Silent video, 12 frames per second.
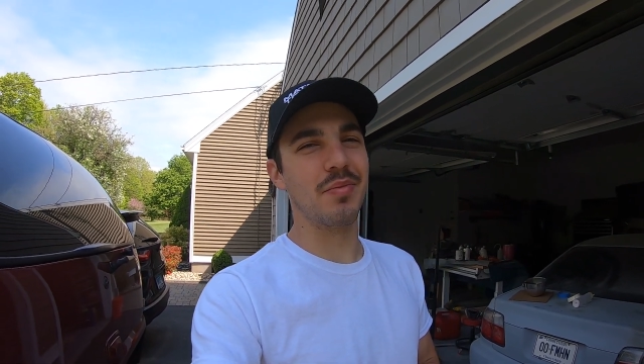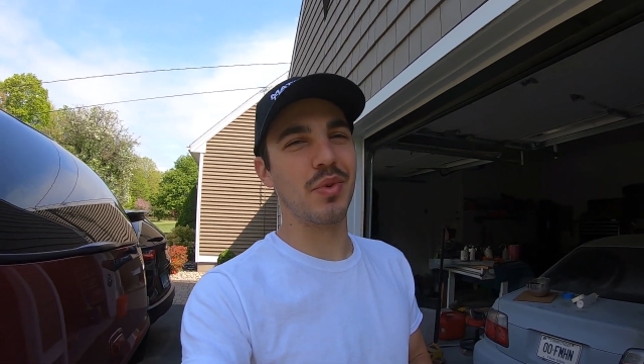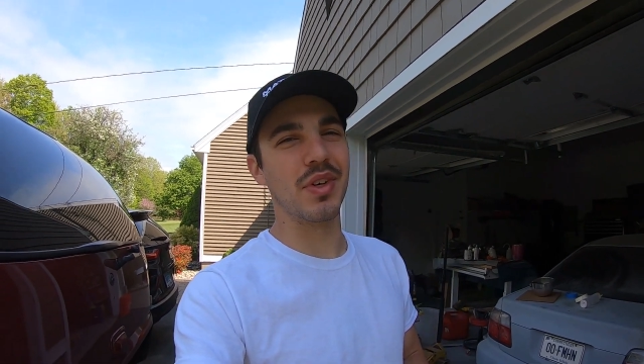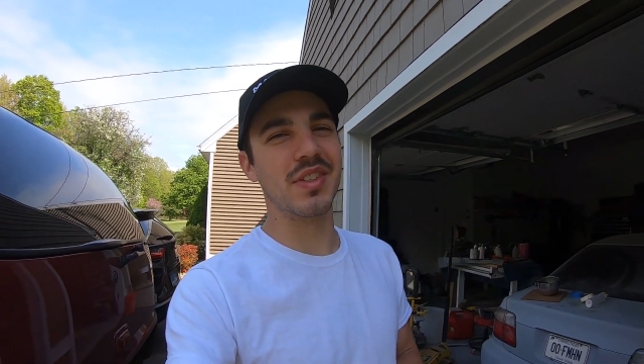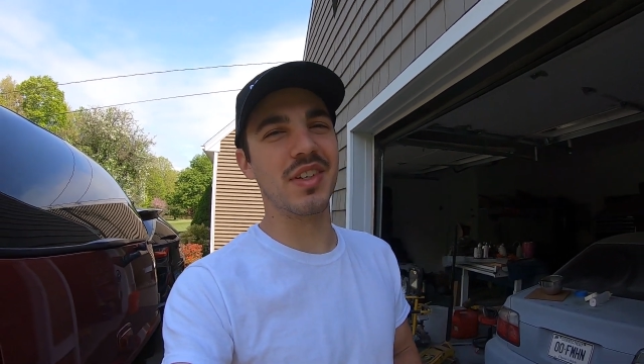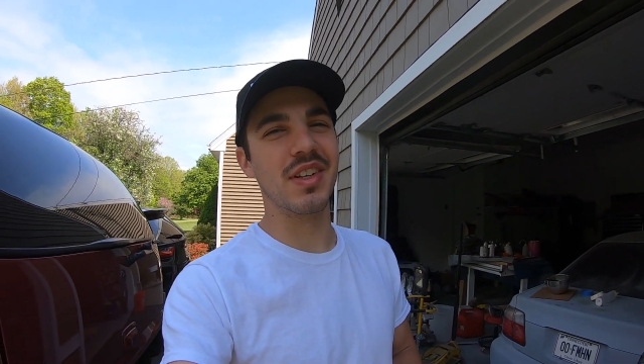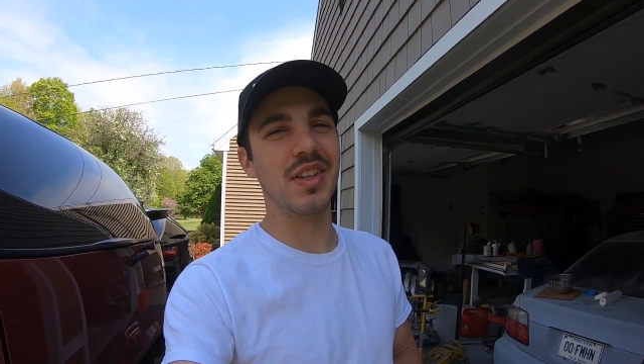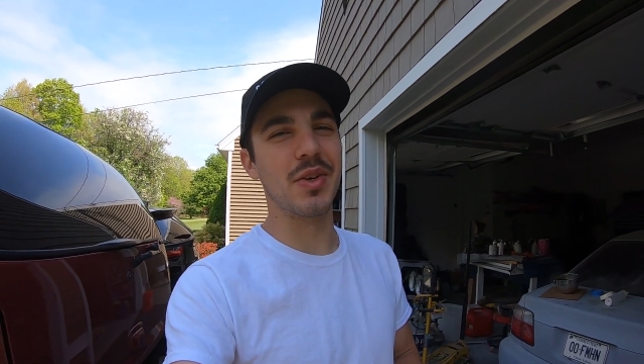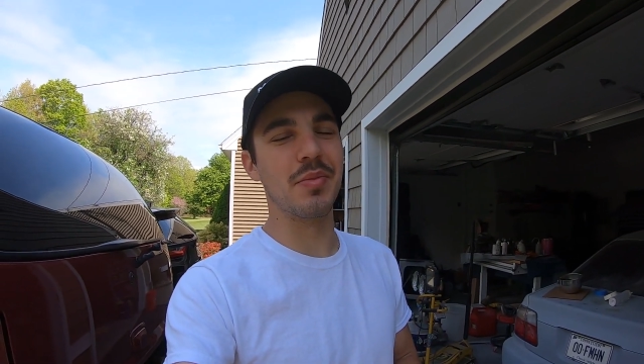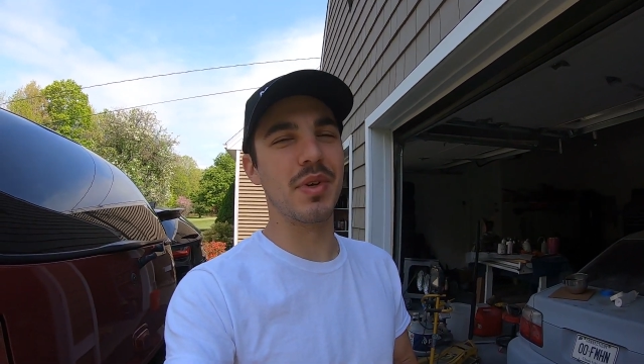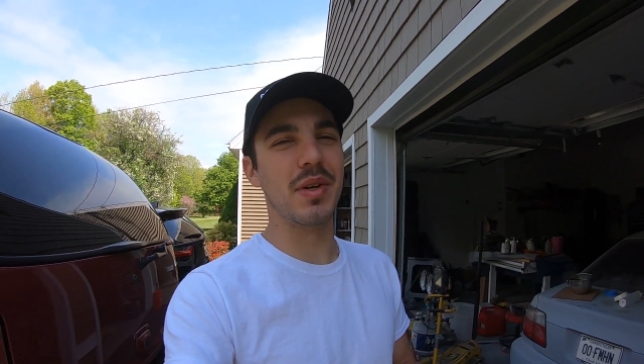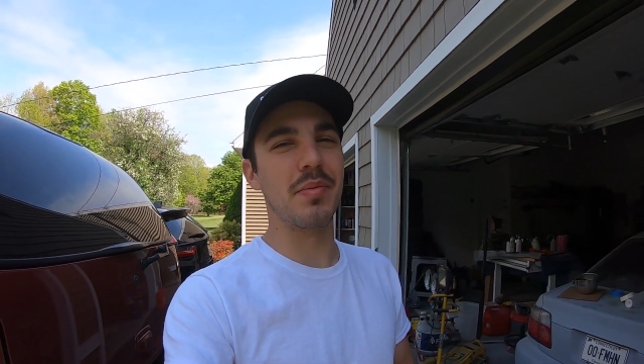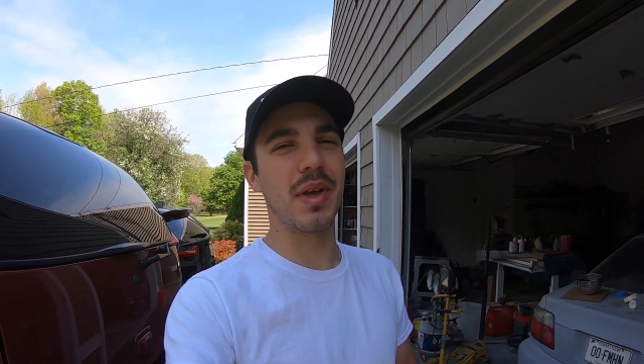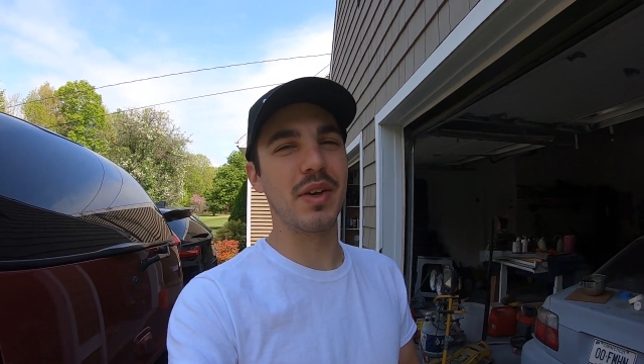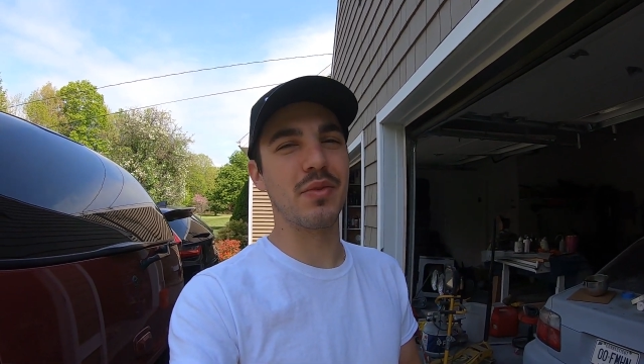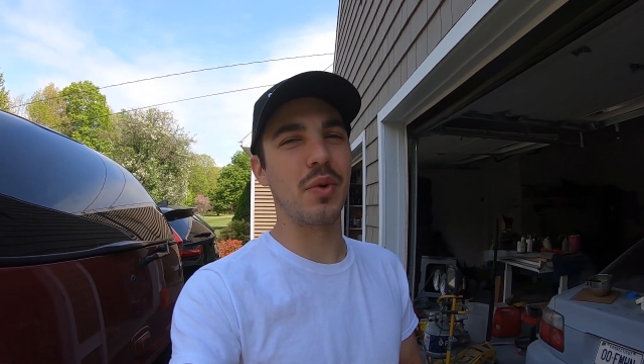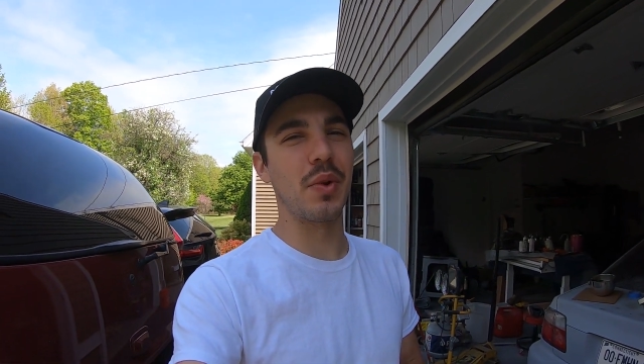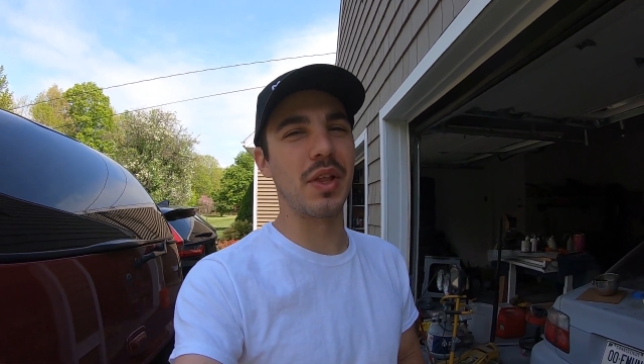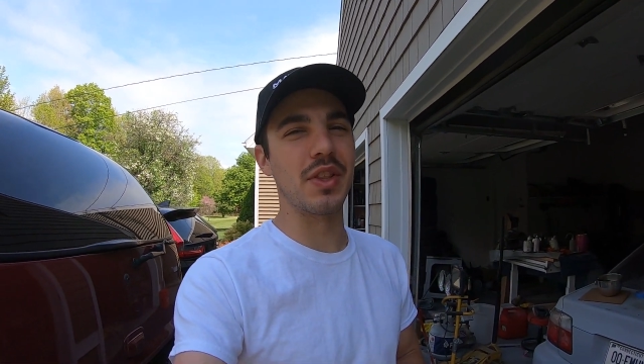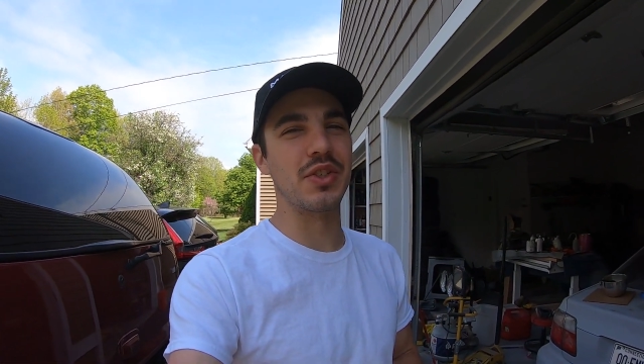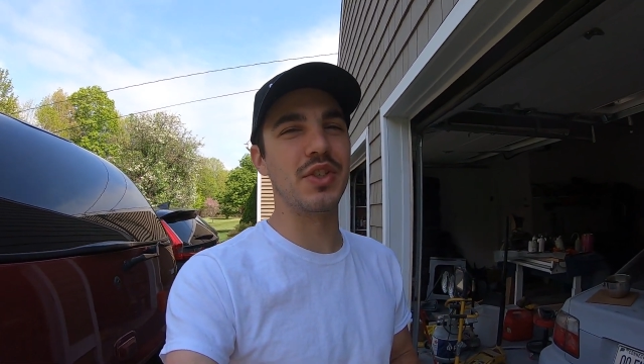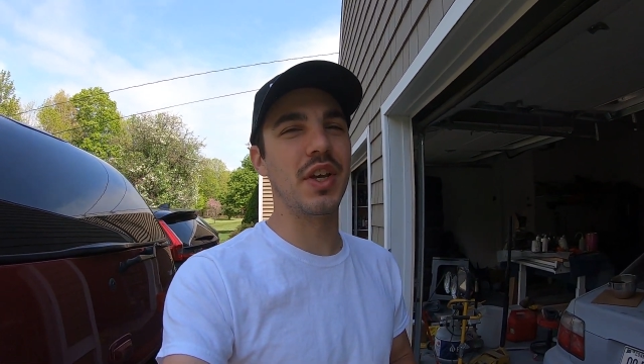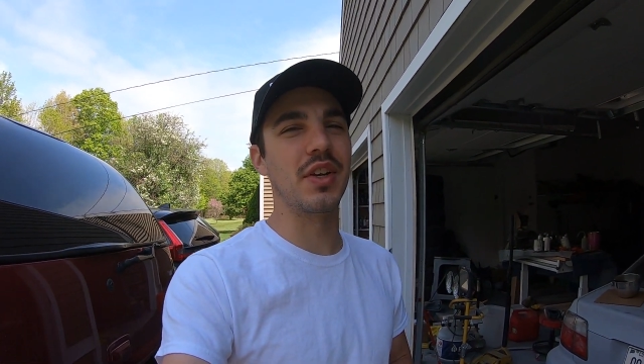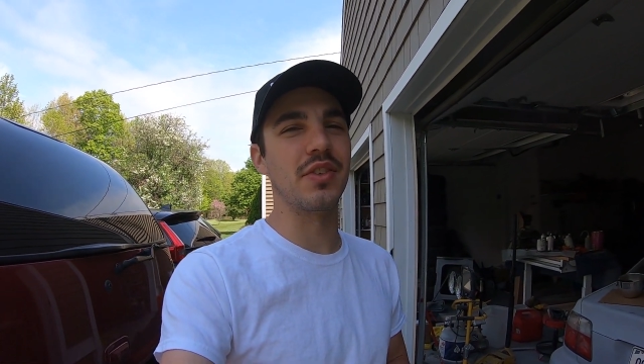brings in a little bit of bankroll on the
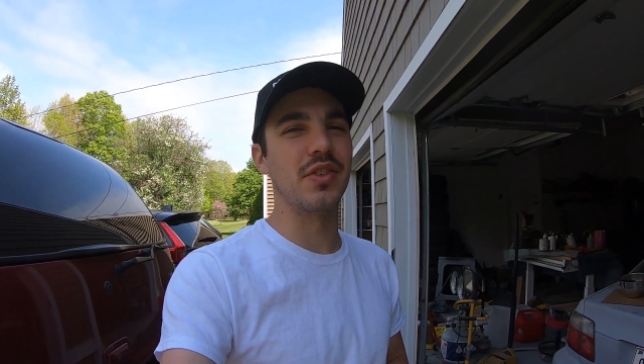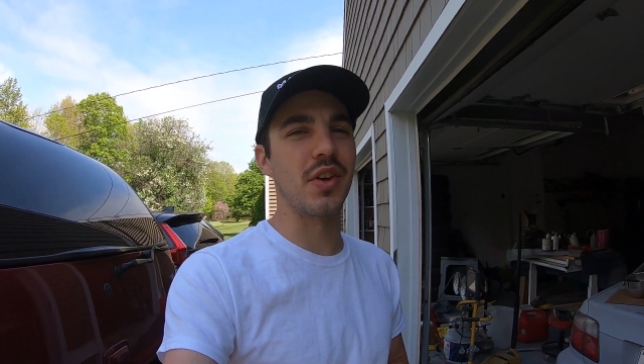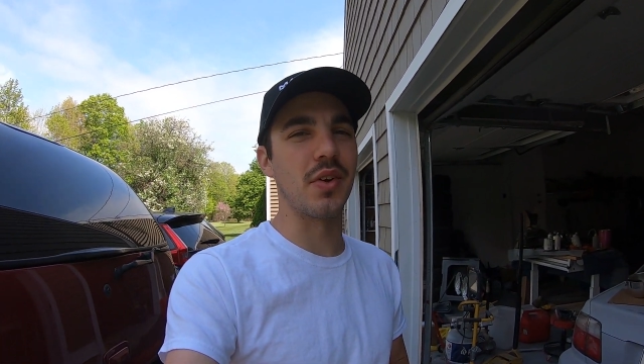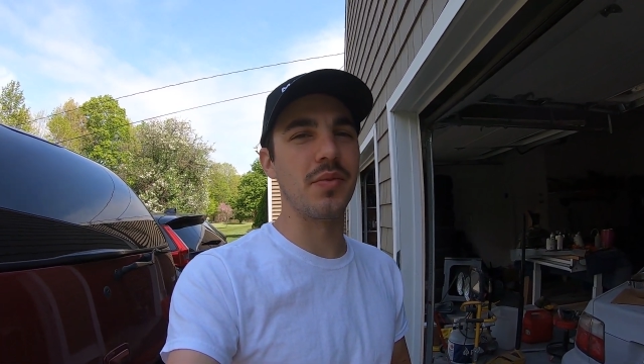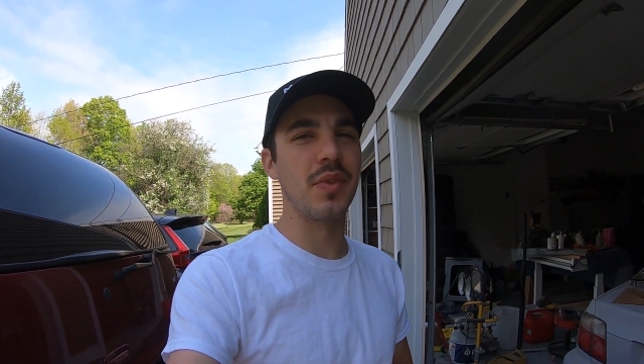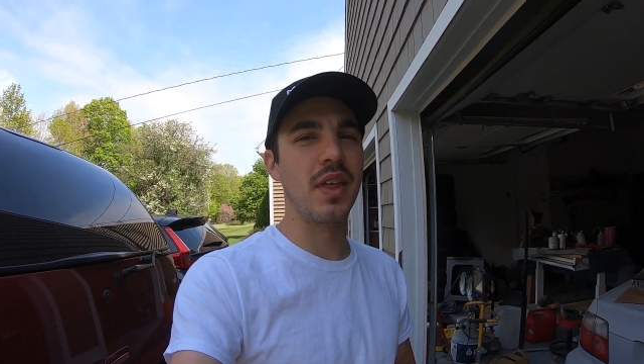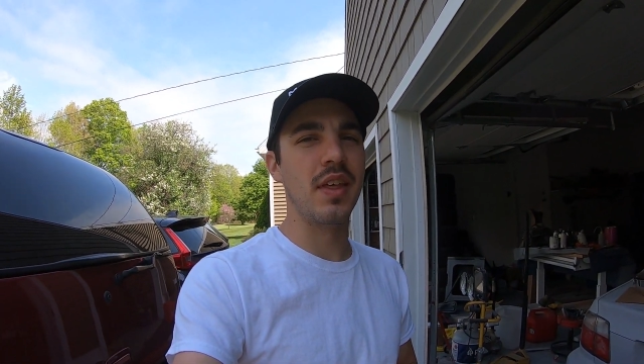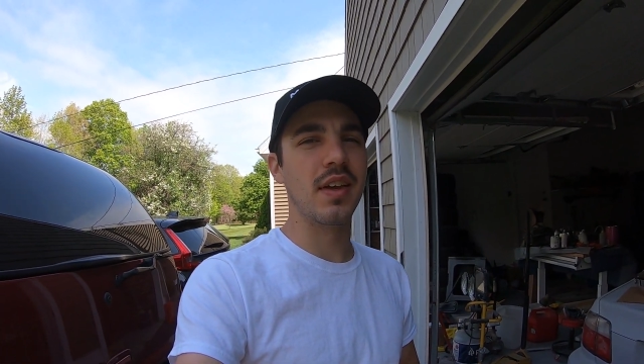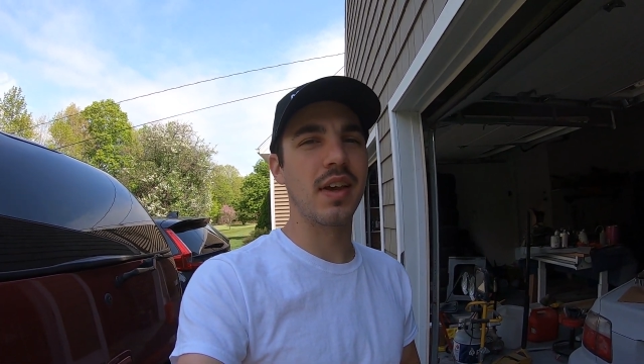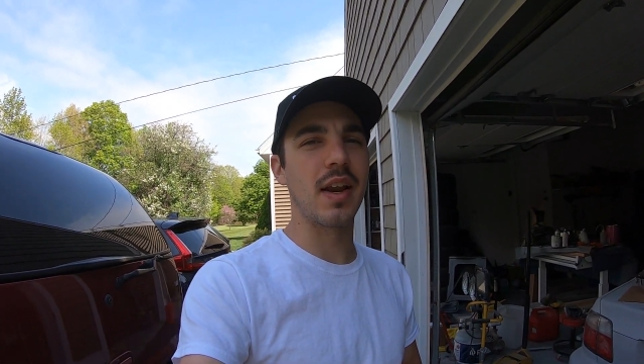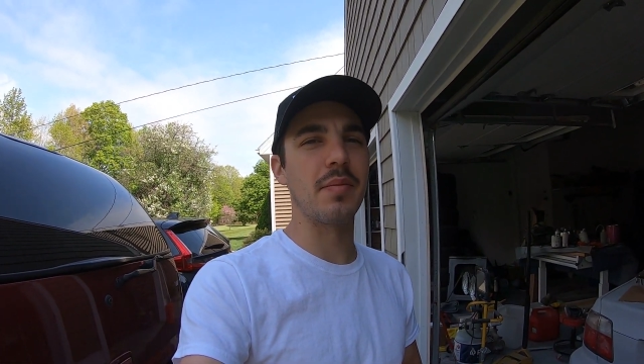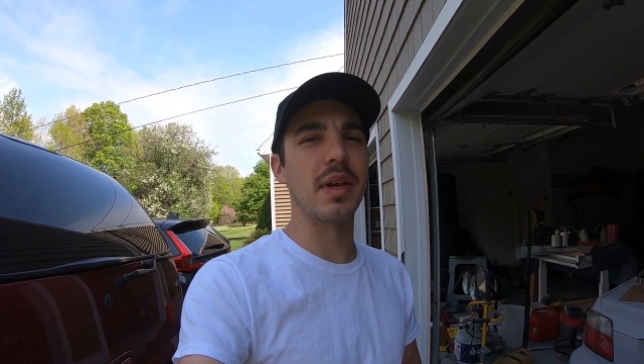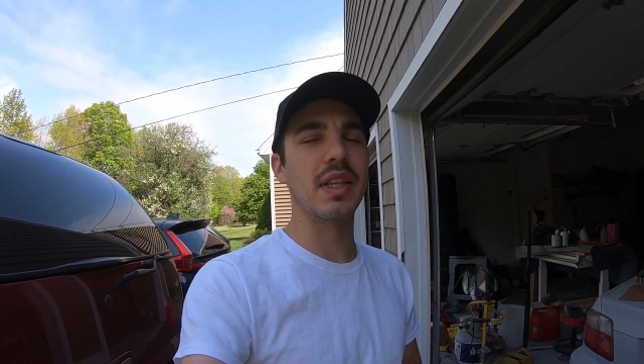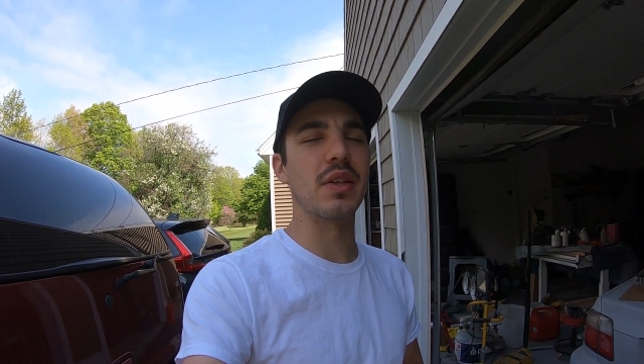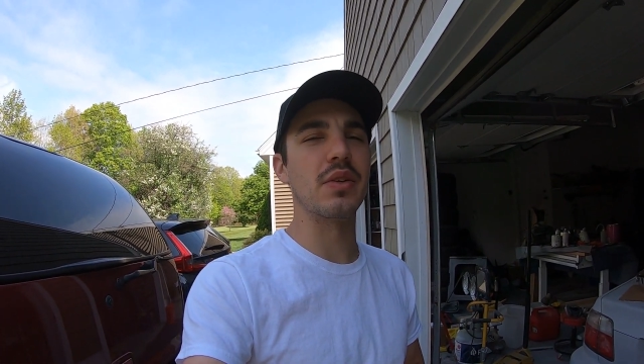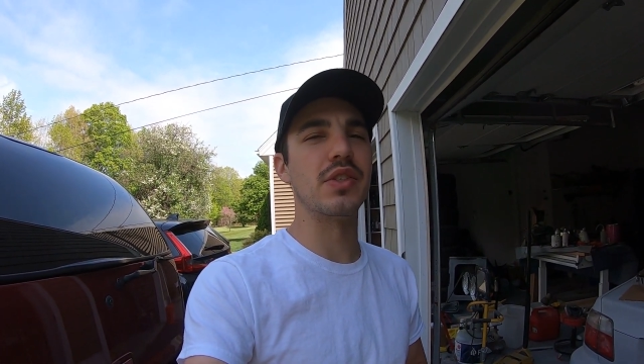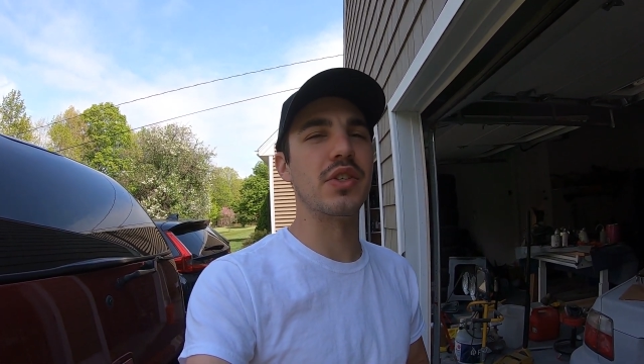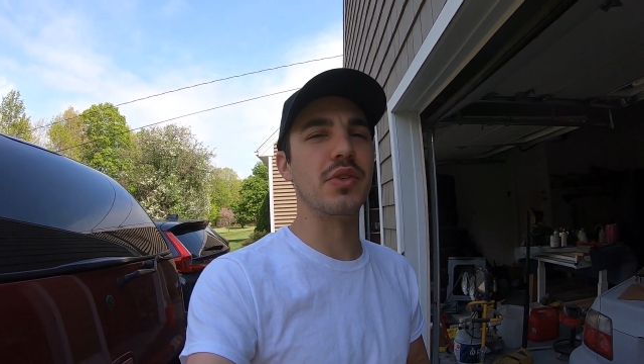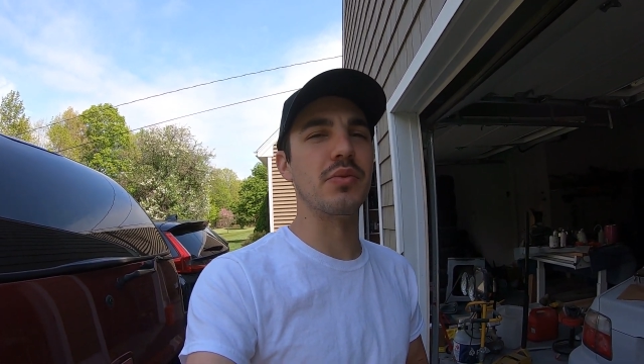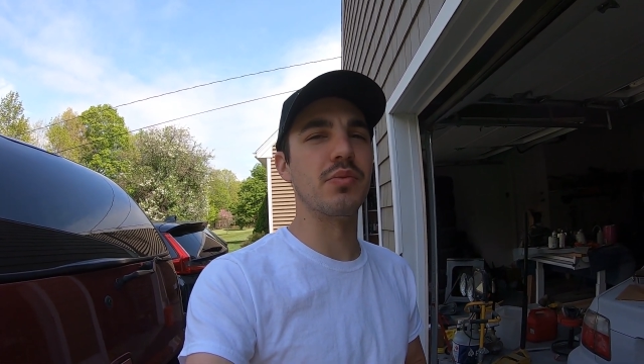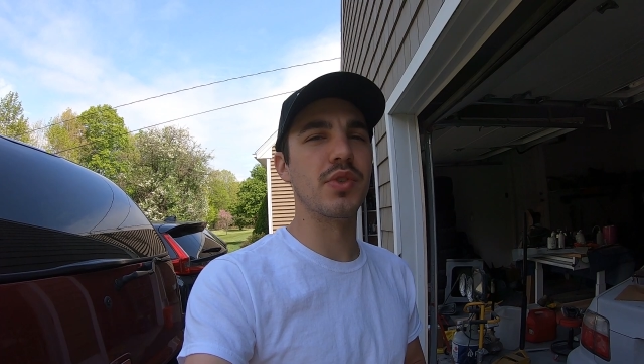channel, so got to make those too.